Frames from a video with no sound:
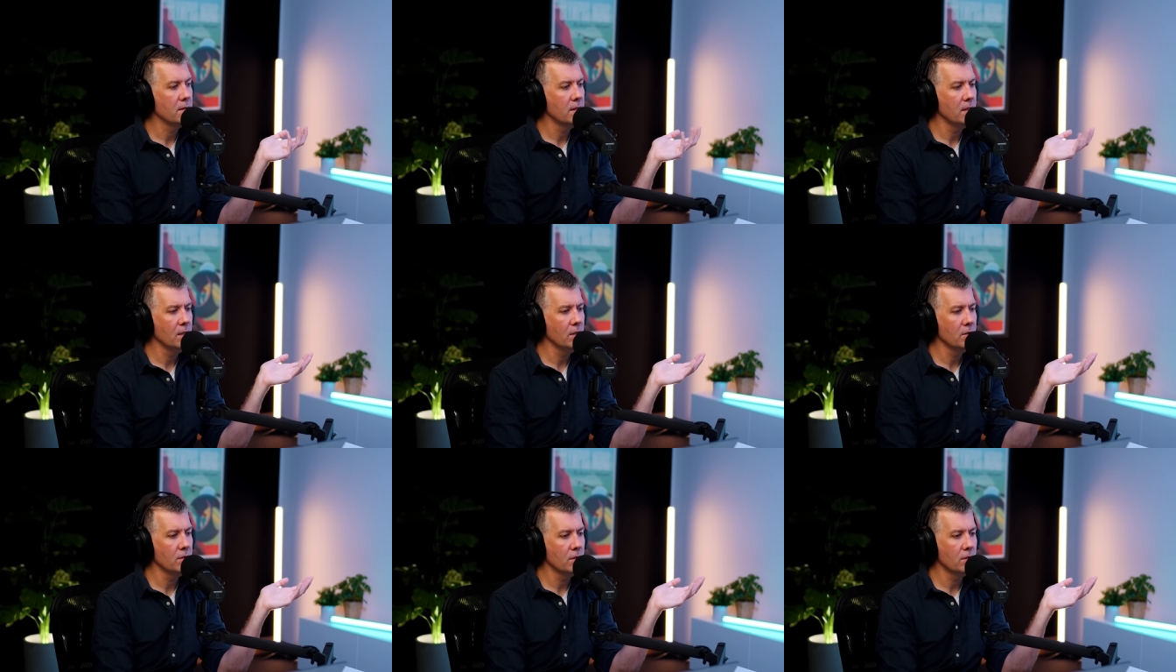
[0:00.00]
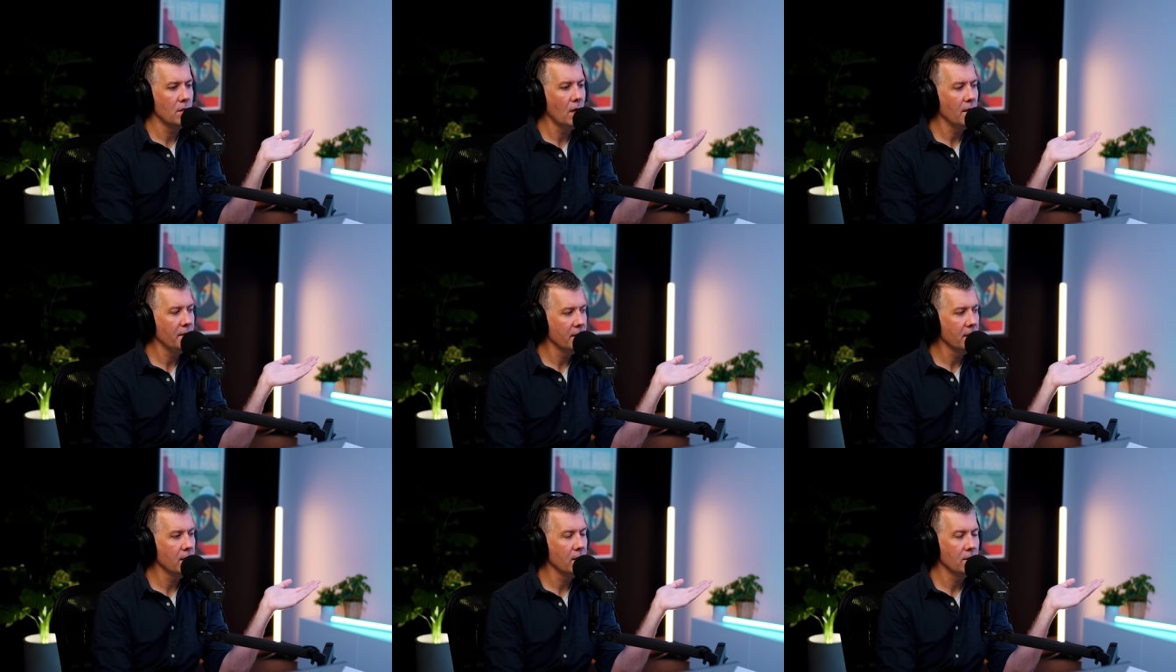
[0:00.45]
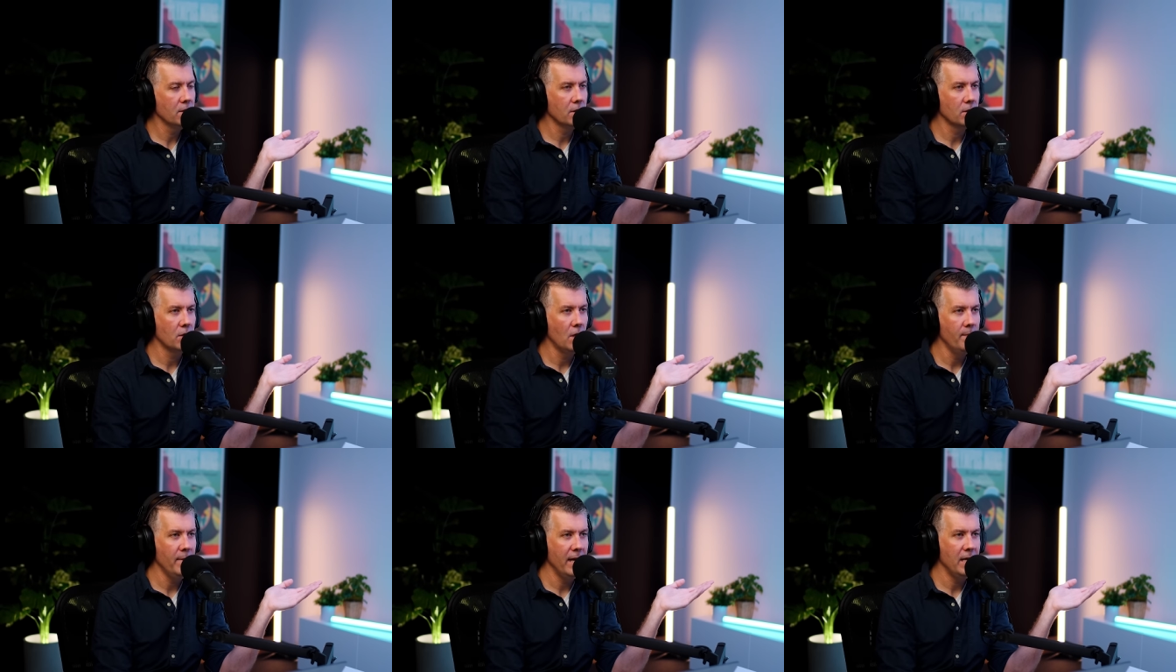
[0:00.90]
Did he use a term? I think he
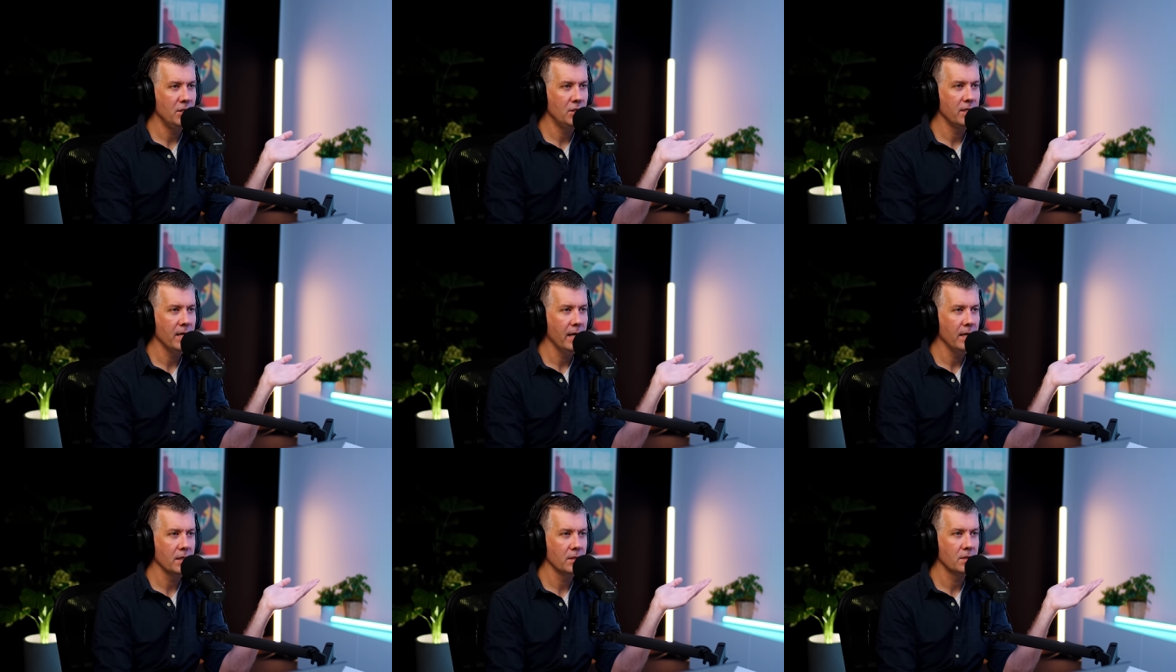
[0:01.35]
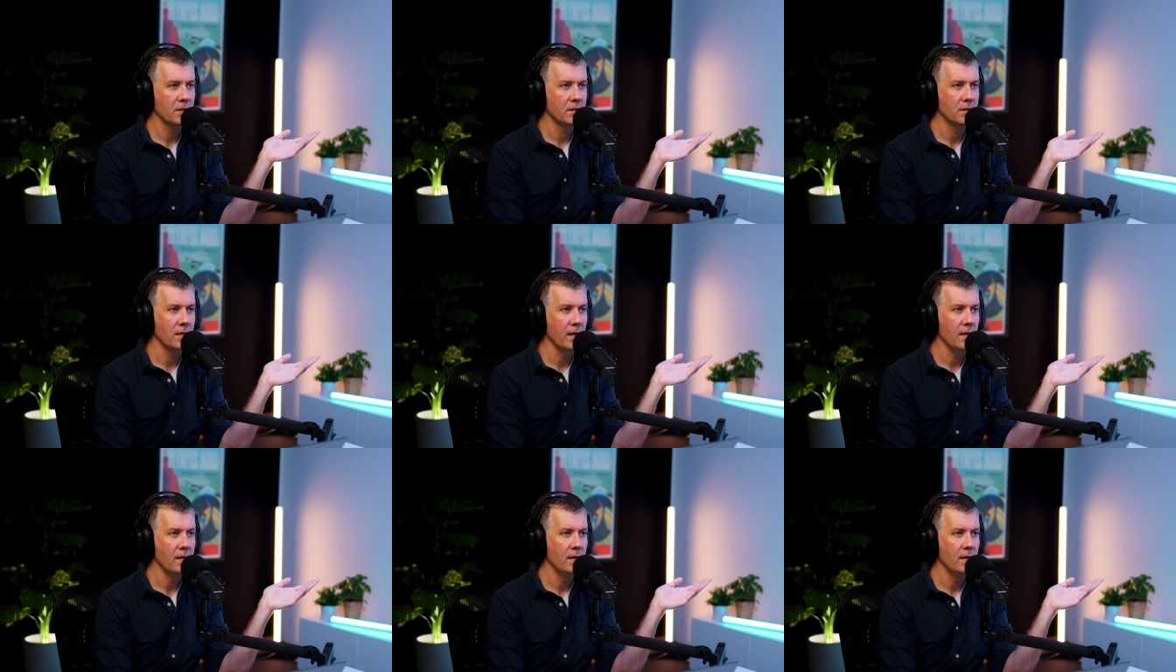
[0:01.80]
used the term Asiatic just